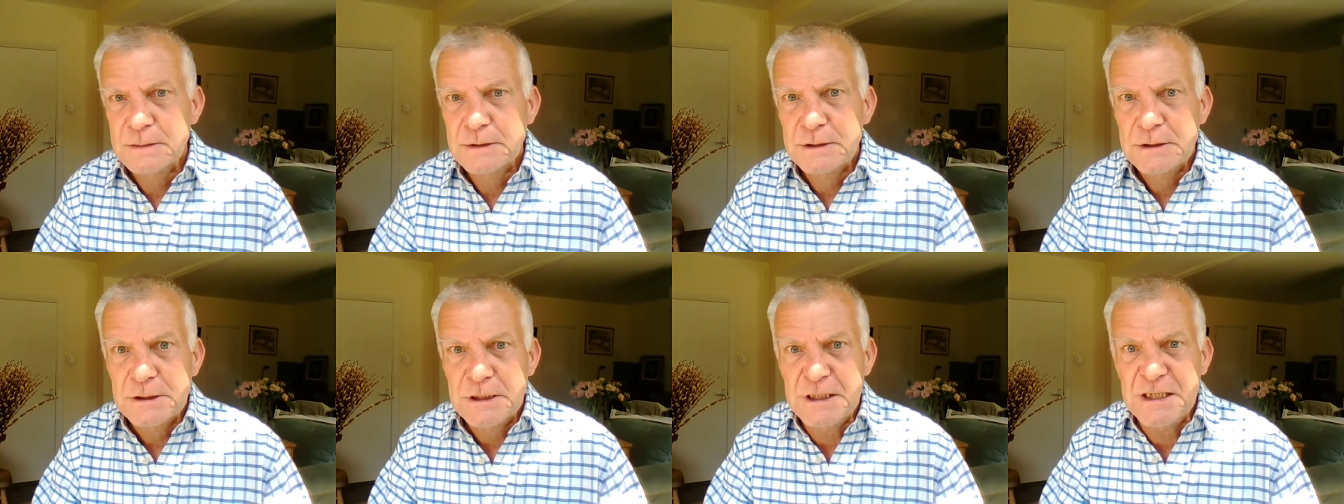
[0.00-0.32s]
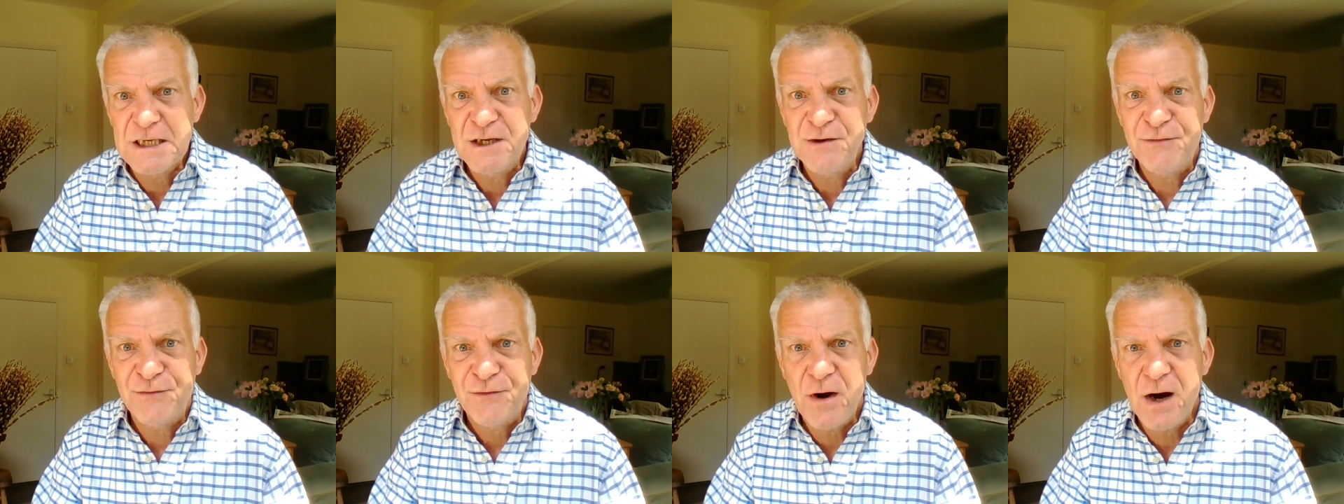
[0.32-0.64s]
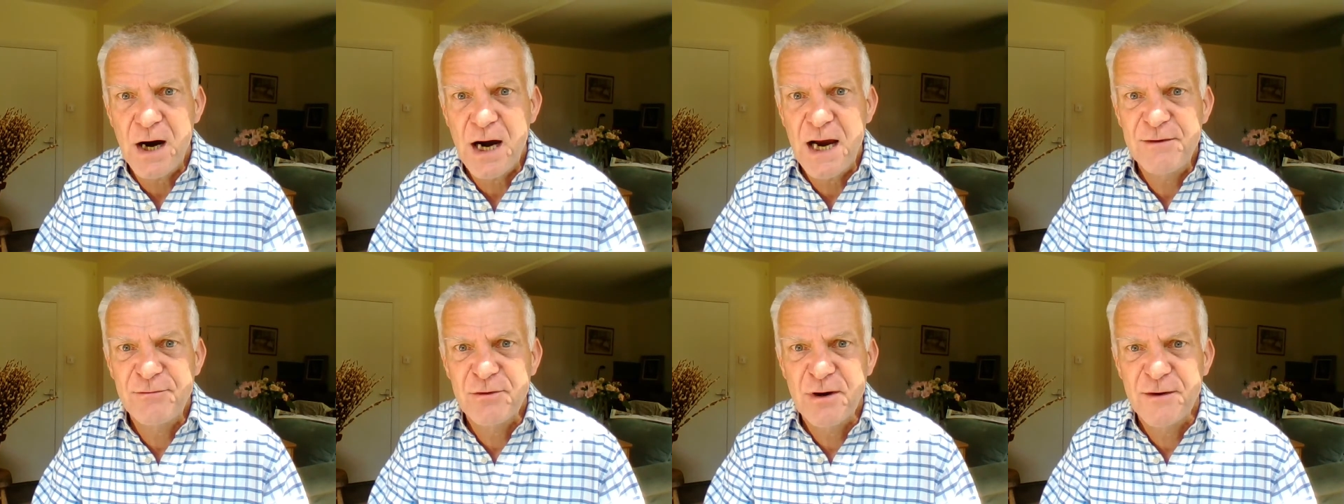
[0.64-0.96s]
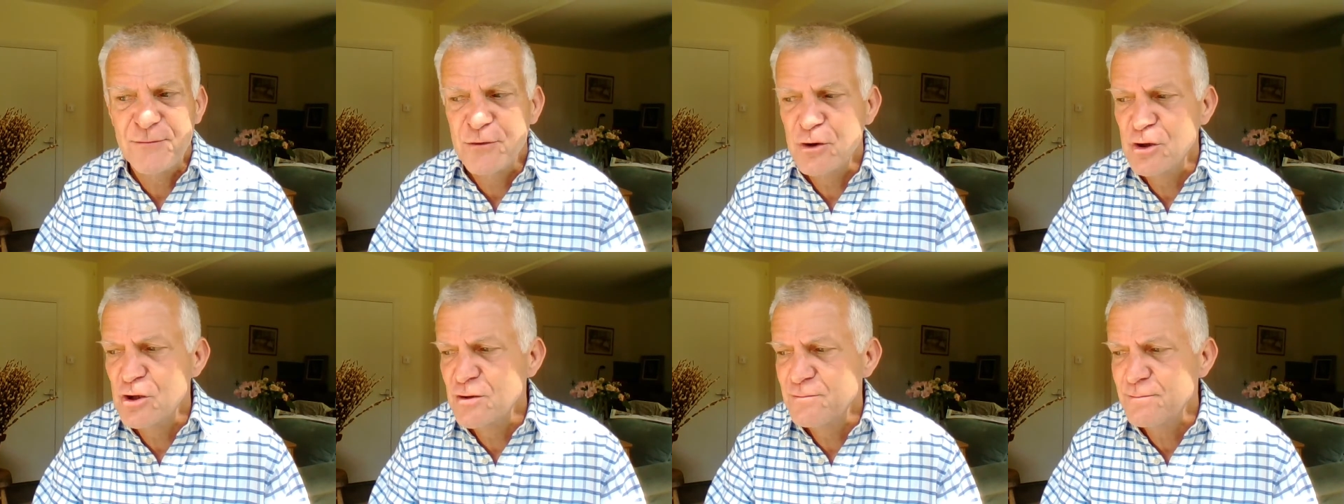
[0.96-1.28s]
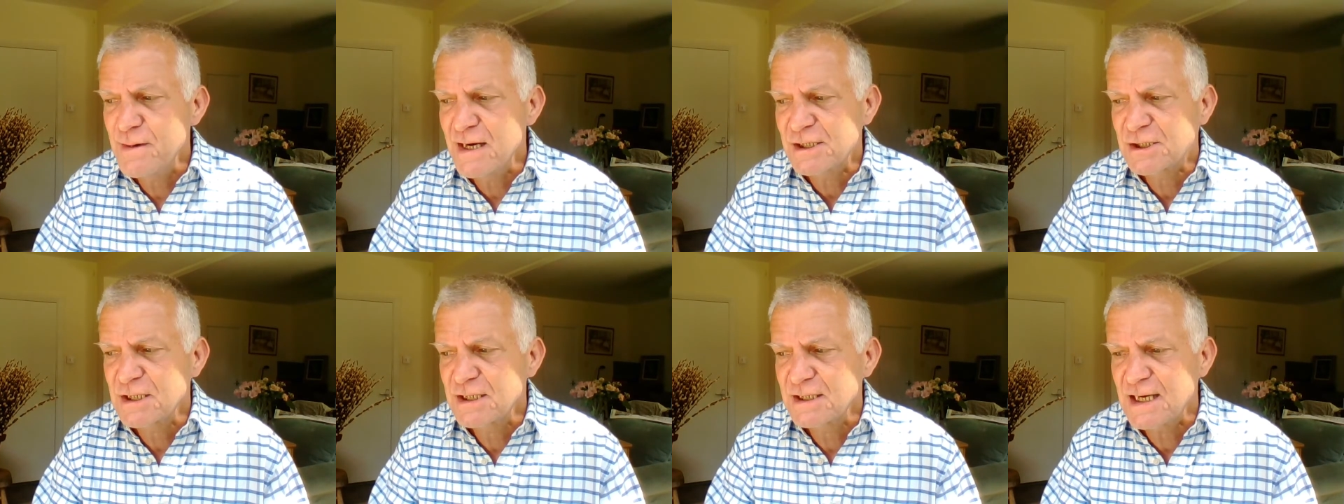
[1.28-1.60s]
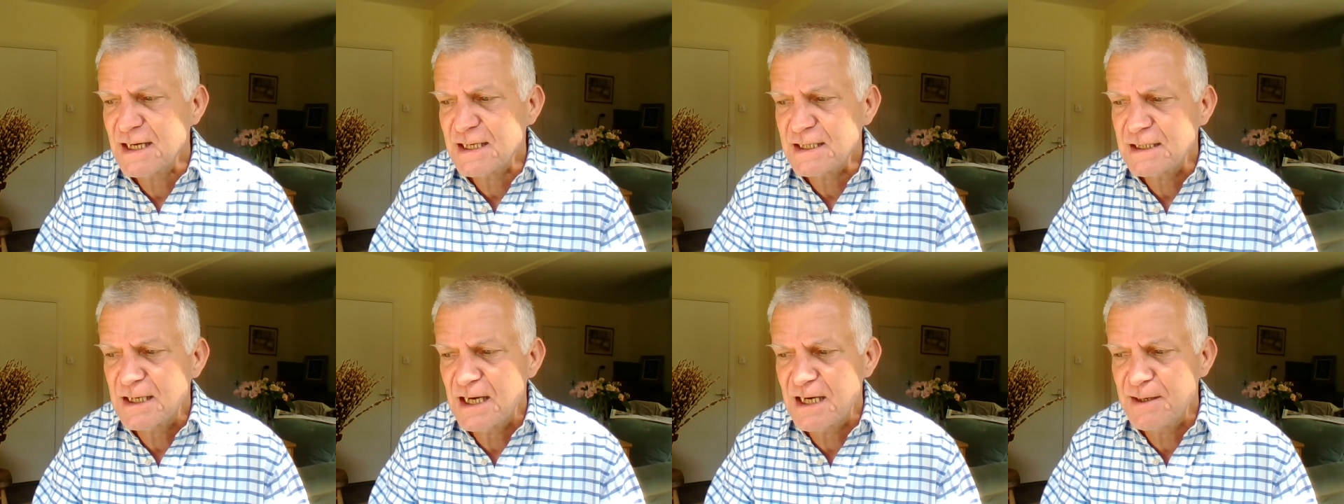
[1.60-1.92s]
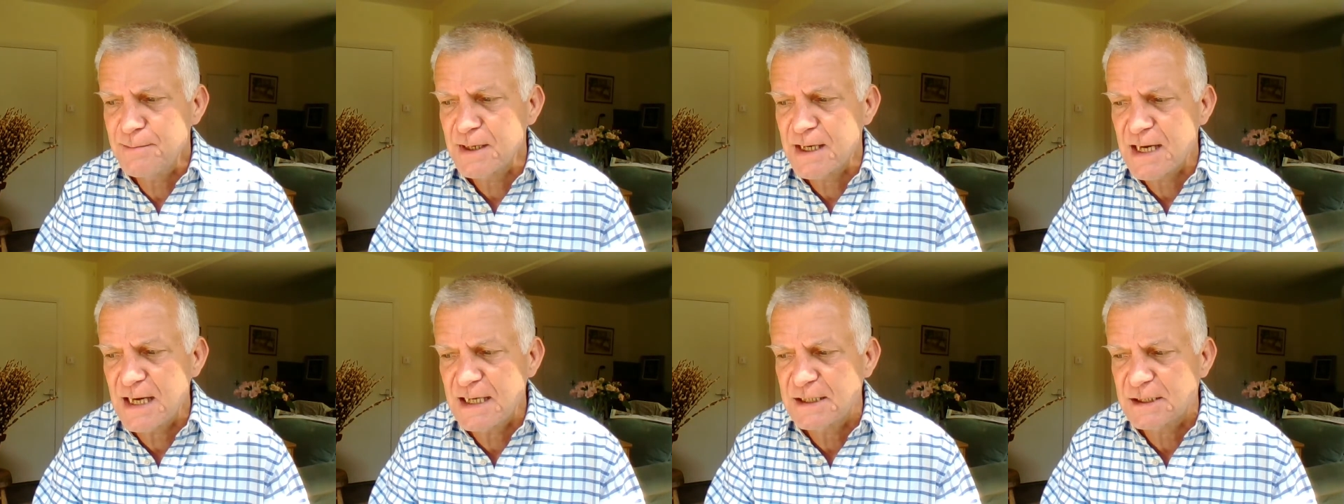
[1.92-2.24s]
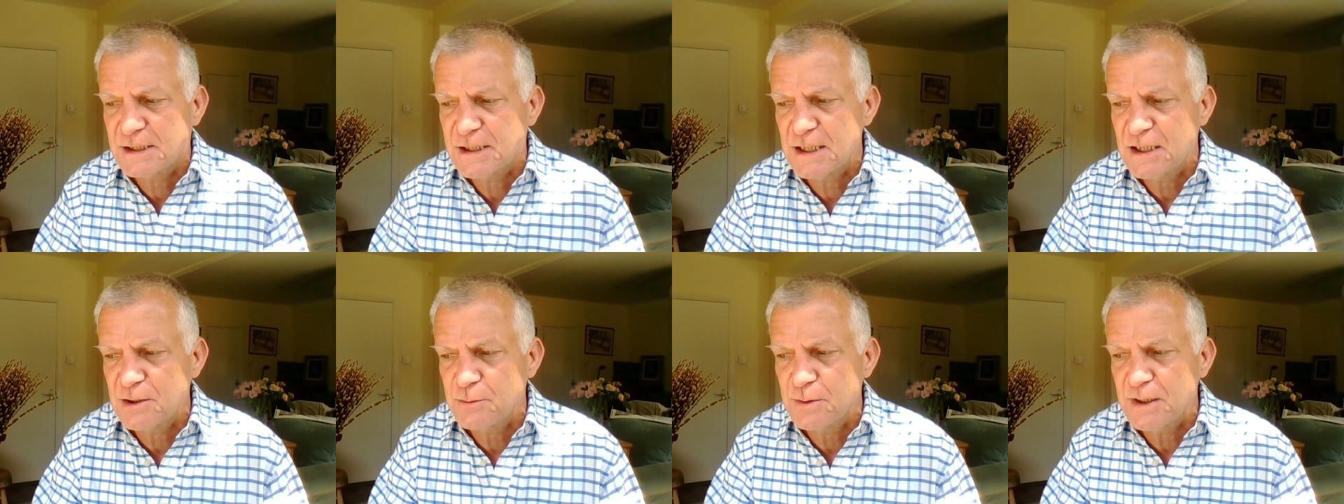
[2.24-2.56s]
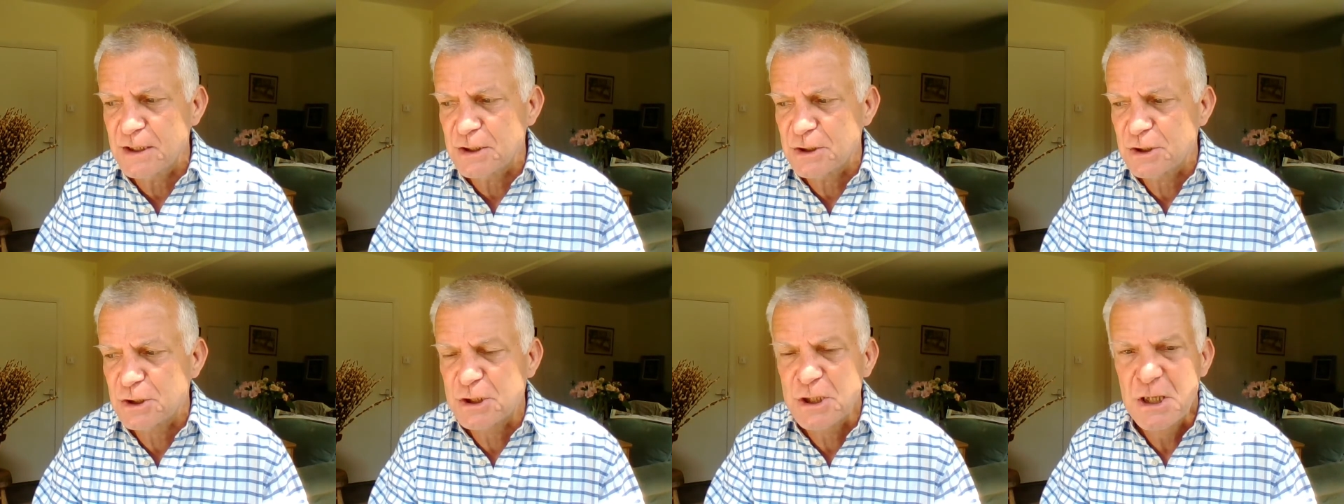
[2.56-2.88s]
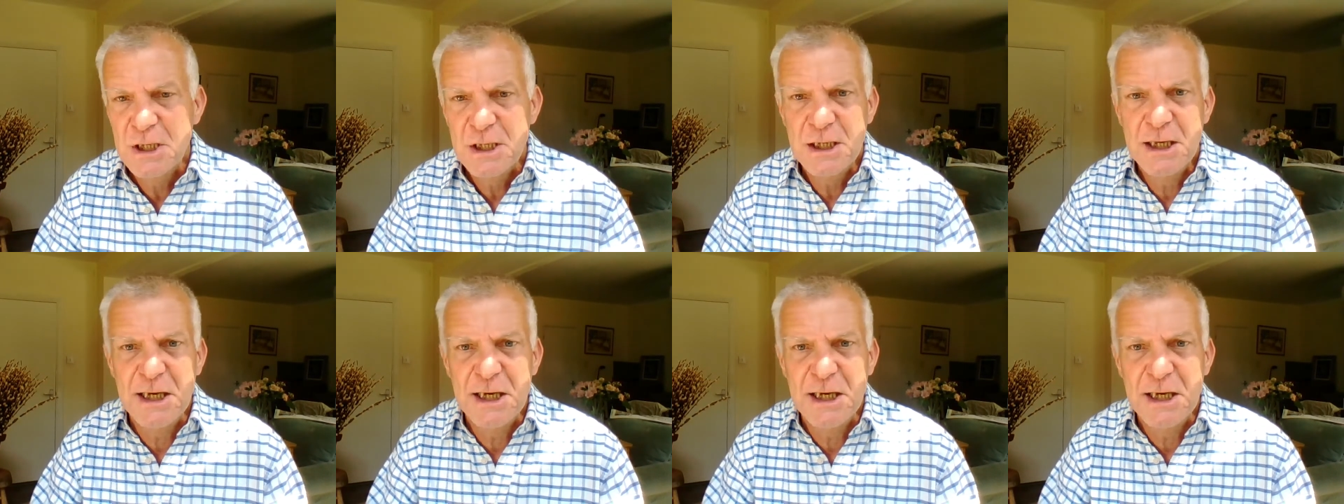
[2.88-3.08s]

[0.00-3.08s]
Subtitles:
"If either of you mention that name again," said the witch,